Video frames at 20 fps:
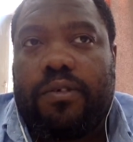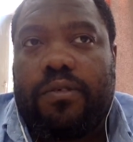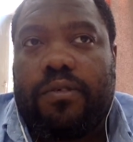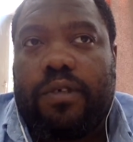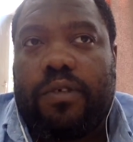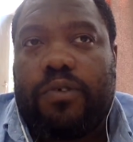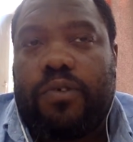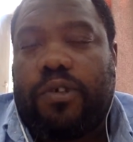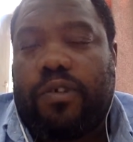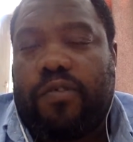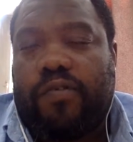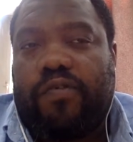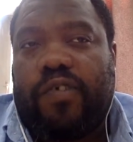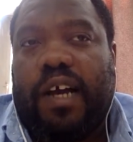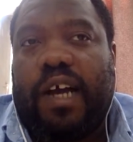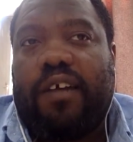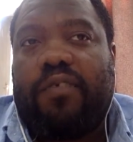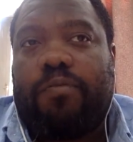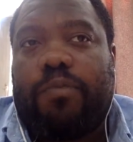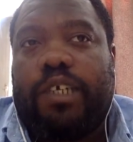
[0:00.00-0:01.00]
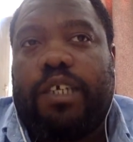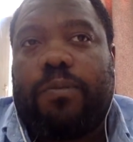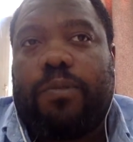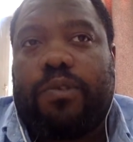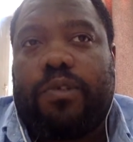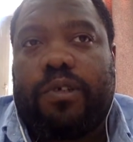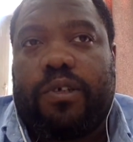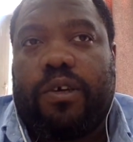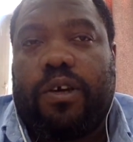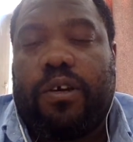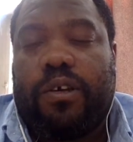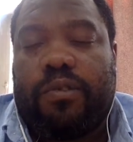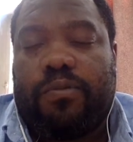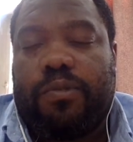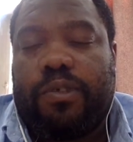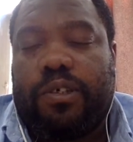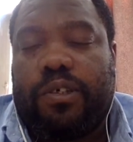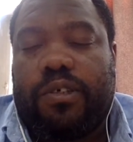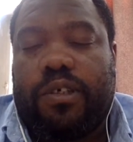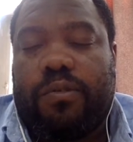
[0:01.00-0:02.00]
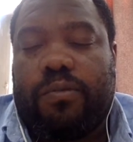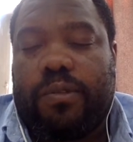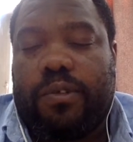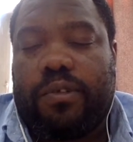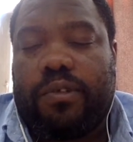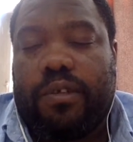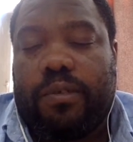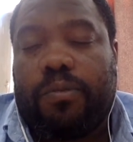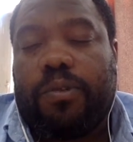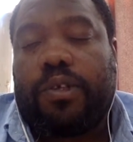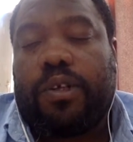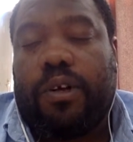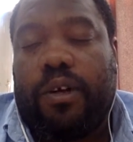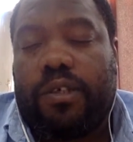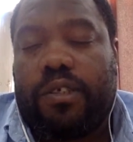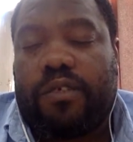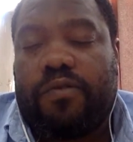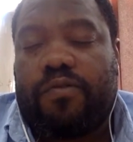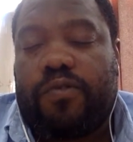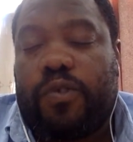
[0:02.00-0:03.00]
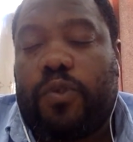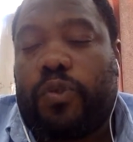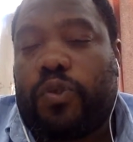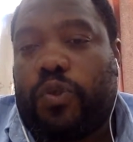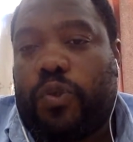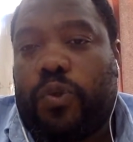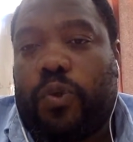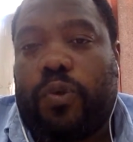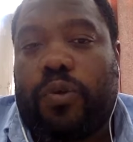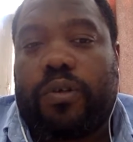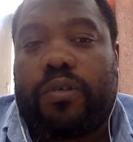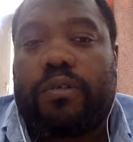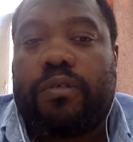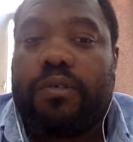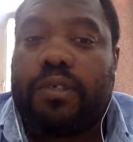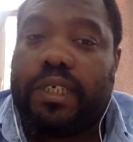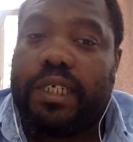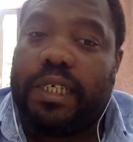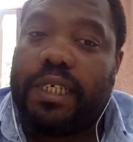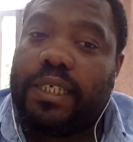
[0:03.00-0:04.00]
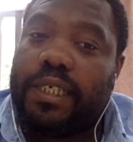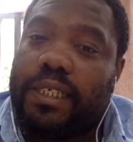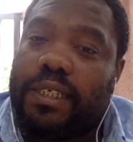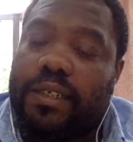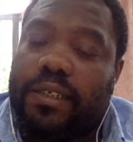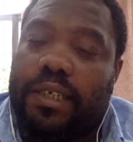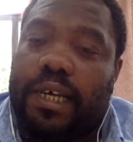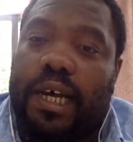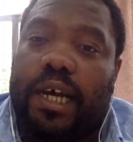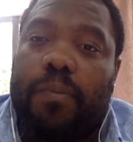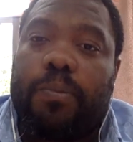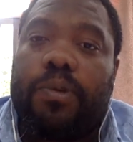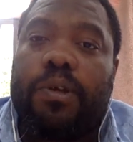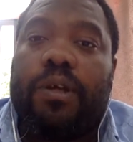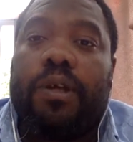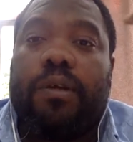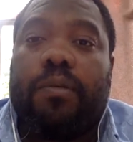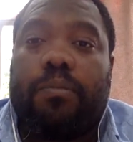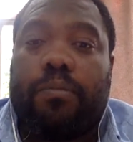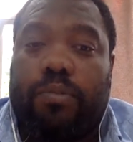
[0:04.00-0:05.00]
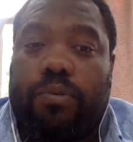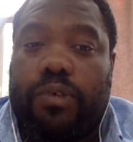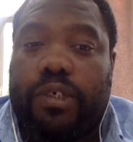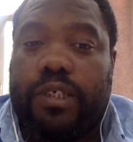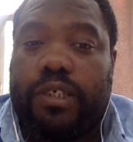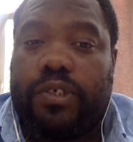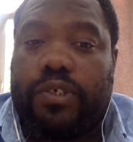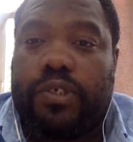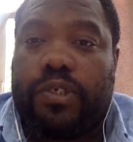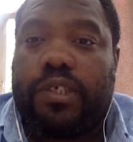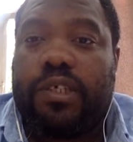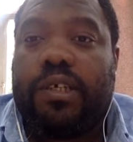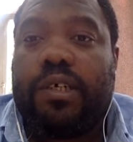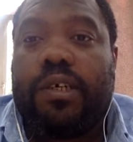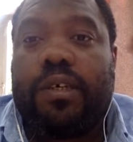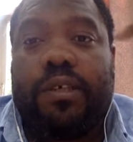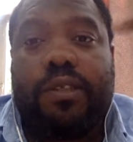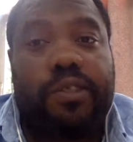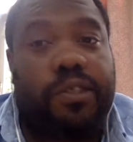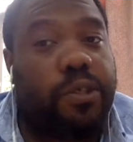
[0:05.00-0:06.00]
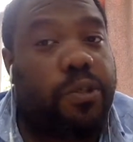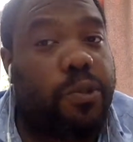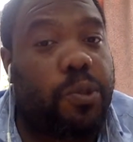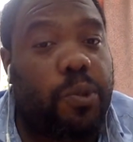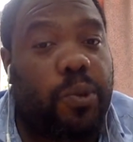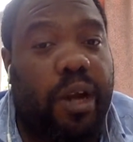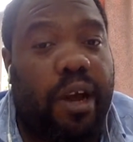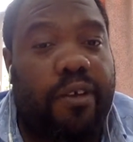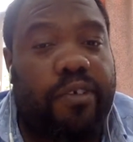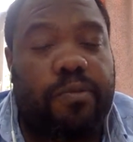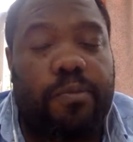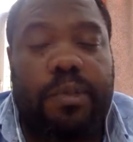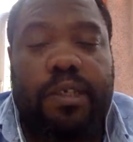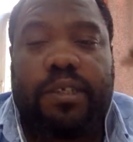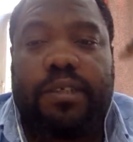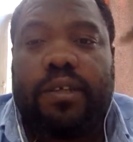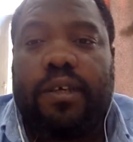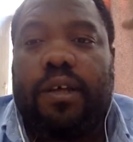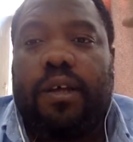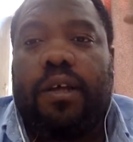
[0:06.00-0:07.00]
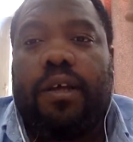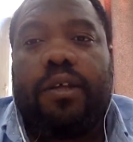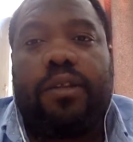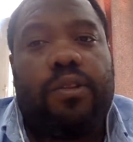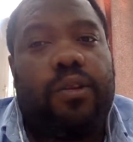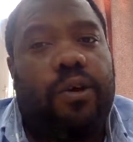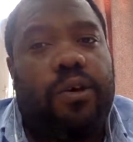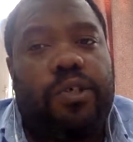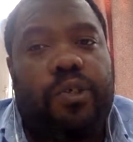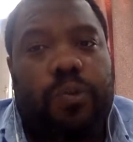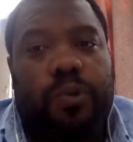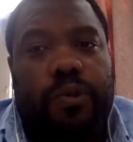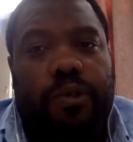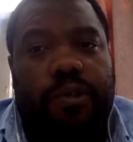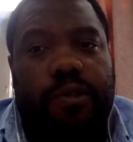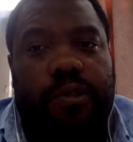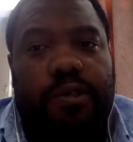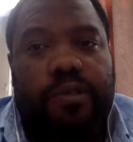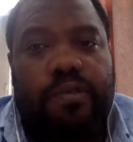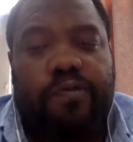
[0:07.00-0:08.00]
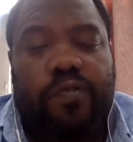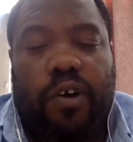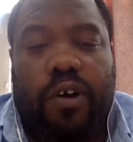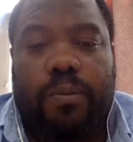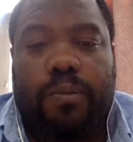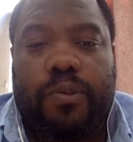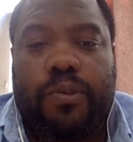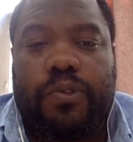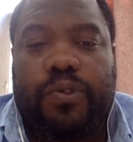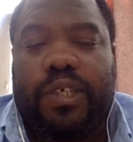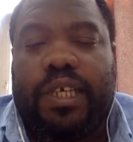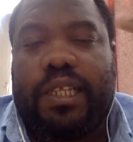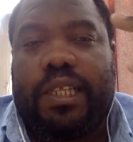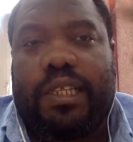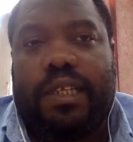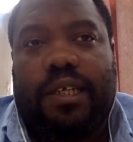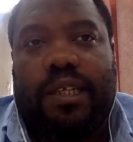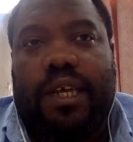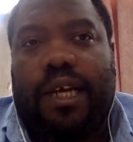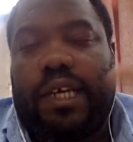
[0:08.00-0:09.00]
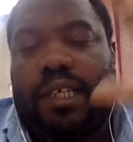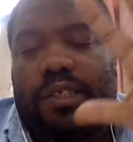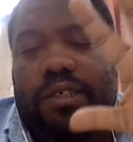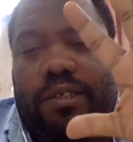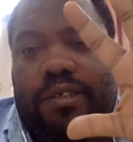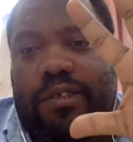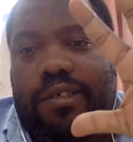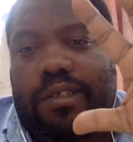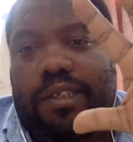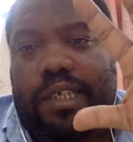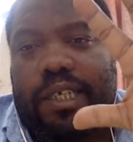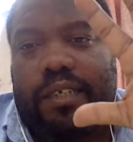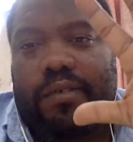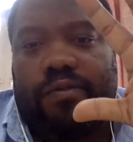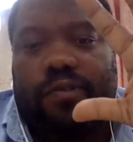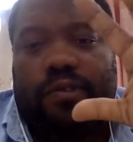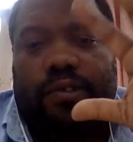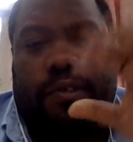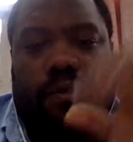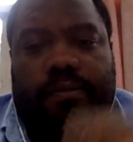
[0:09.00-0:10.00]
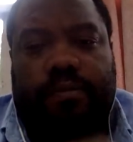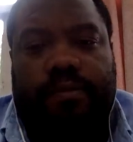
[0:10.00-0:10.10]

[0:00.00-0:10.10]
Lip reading: Those are your five people in regards of social order: kings at the top, priest, skilled craftsmen, large workers and farmers, and then the last is slaves.